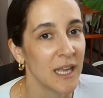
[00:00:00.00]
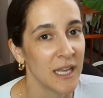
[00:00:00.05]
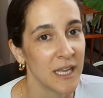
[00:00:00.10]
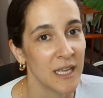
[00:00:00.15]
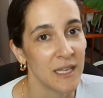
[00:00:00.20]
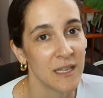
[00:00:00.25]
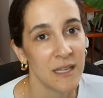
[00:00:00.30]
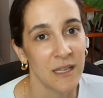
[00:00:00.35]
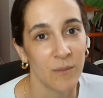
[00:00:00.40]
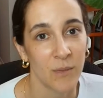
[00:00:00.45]

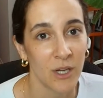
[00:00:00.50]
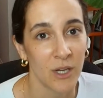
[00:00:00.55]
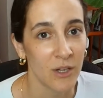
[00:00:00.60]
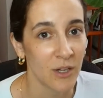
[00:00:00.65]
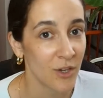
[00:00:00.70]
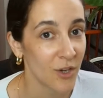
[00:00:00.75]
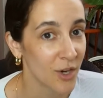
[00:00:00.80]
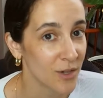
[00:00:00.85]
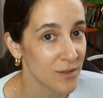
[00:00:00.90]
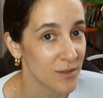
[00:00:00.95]
And the
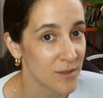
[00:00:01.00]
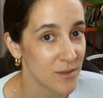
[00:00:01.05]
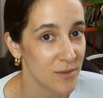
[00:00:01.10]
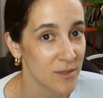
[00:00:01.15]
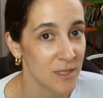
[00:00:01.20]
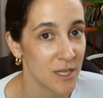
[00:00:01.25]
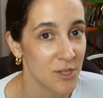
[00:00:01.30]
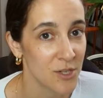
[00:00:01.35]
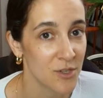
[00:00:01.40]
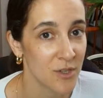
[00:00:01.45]
American Heart
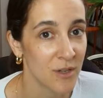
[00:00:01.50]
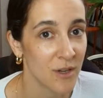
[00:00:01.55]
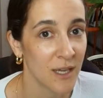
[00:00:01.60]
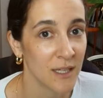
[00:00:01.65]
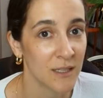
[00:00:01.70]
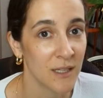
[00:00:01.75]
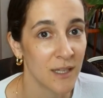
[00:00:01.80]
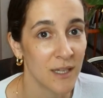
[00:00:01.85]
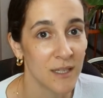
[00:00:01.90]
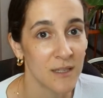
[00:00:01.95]
Association
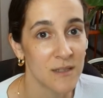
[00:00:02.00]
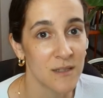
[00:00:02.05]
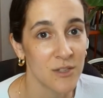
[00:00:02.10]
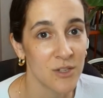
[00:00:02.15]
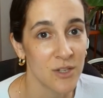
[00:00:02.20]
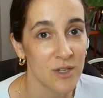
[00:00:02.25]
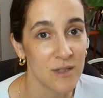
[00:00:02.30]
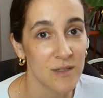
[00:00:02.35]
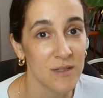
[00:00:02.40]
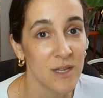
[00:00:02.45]
guidelines
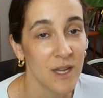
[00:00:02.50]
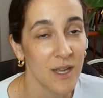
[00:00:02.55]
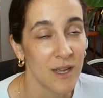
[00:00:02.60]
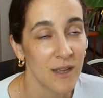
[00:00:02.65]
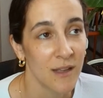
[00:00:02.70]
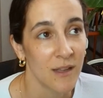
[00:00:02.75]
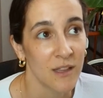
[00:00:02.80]
suggest